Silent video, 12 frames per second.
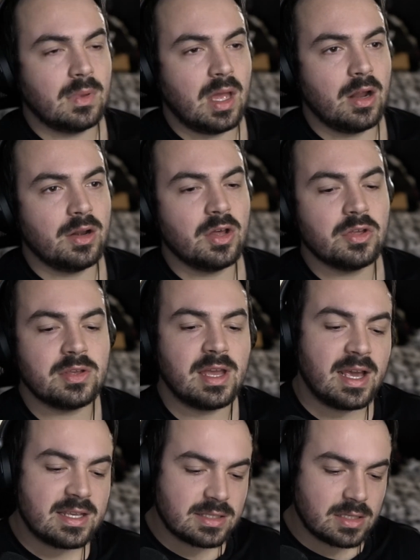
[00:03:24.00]
I don't know, you
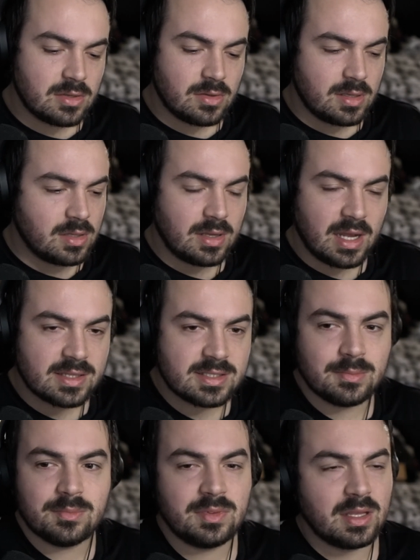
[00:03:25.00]
guys. You got
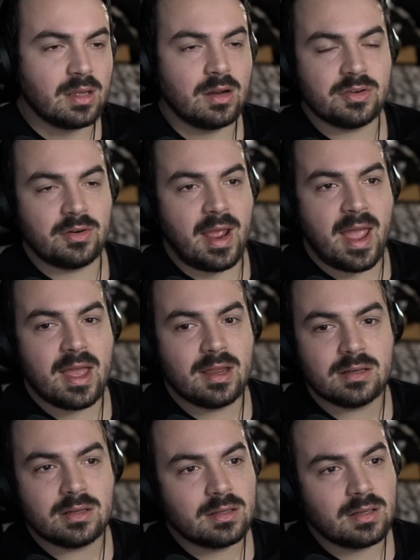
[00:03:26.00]
something on your
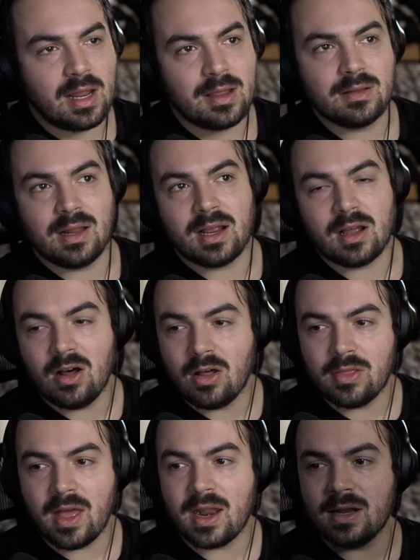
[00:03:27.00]
hand. I call
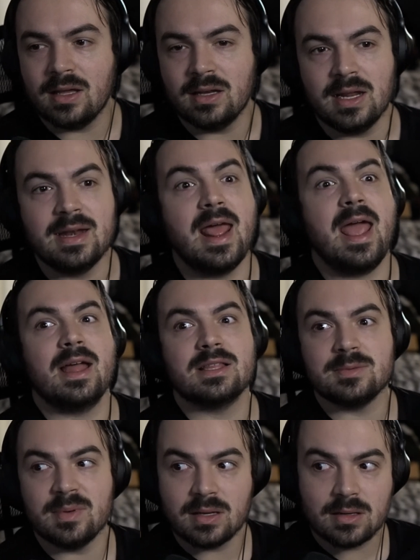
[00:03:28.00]
that an
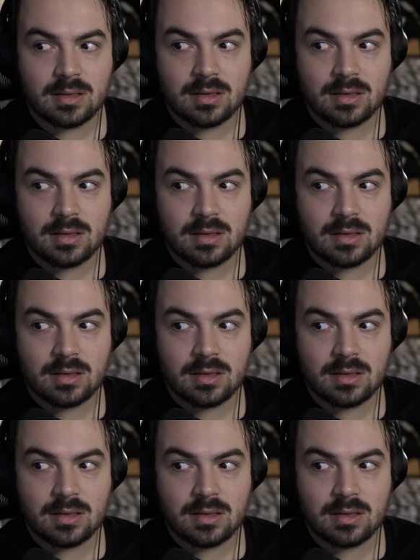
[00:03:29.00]
enhancement.